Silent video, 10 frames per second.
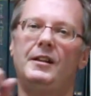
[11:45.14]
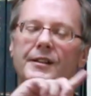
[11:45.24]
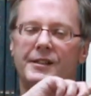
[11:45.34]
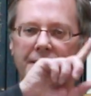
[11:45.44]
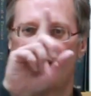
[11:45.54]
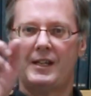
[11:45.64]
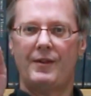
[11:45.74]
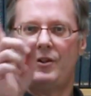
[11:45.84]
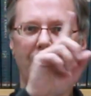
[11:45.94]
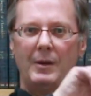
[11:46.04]
Does this
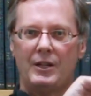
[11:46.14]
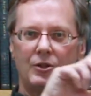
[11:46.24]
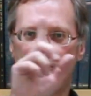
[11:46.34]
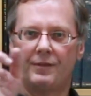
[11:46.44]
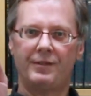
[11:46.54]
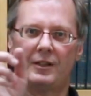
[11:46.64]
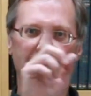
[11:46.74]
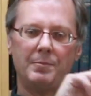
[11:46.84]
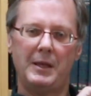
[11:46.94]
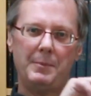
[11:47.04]
have any magical effect
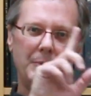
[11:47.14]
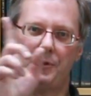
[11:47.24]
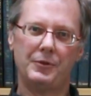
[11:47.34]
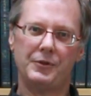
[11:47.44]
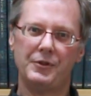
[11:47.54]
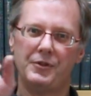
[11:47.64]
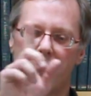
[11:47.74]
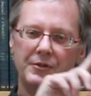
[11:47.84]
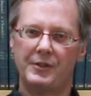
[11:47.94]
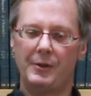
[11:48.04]
on
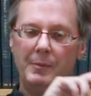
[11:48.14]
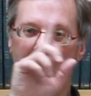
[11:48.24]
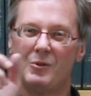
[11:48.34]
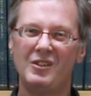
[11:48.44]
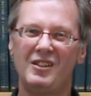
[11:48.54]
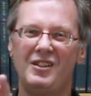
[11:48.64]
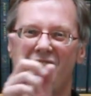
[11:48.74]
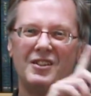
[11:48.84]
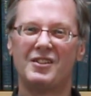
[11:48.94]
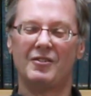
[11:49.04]
people and their
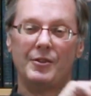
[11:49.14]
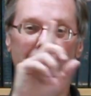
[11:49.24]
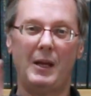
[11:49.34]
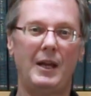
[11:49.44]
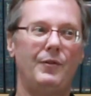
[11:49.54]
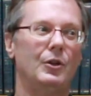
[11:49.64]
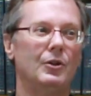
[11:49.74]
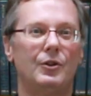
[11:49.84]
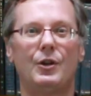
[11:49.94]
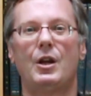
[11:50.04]
memories or their
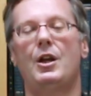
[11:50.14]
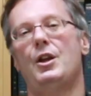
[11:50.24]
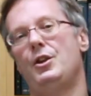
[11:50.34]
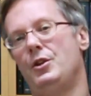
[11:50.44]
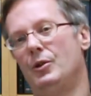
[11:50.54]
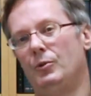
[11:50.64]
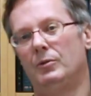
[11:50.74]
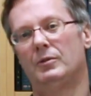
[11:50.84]
behavior? No.